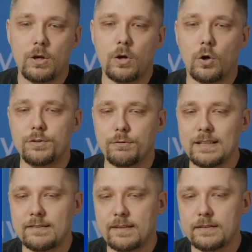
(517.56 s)
On the
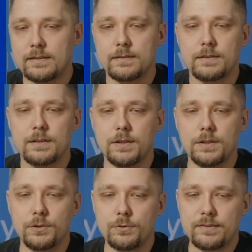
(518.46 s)
right side,
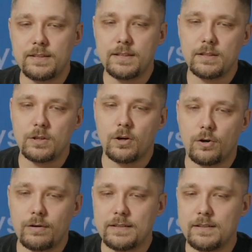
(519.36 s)
you see
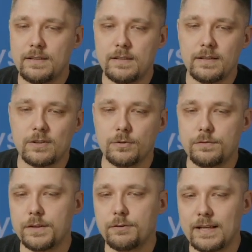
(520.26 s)
already
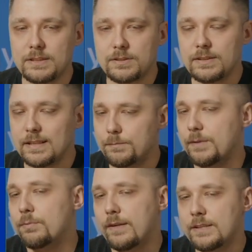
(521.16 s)
configuration and
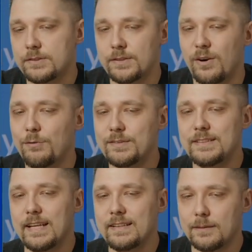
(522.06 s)
preparation of the
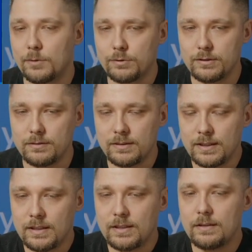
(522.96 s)
data model
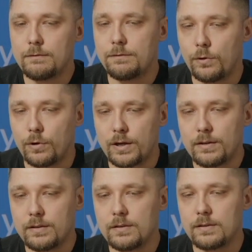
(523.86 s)
for
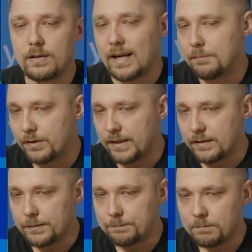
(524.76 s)

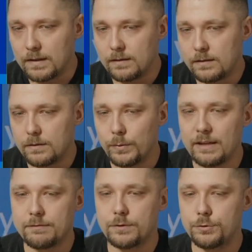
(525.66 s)
Hibernate. We
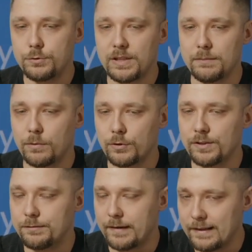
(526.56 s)
have two
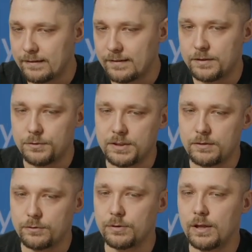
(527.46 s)
important files that you need
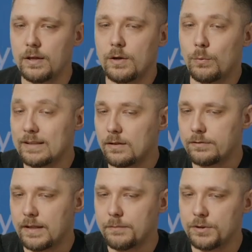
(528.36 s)
to, one
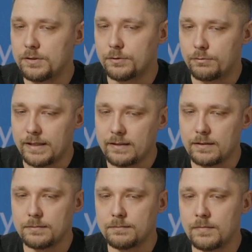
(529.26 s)
of them you need to create,
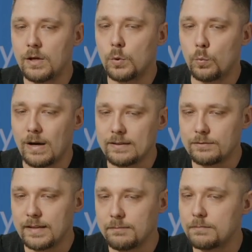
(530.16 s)
one
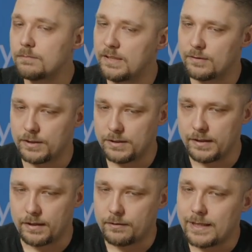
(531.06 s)
of them is already
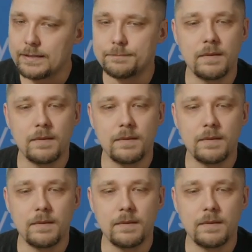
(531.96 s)
there, right?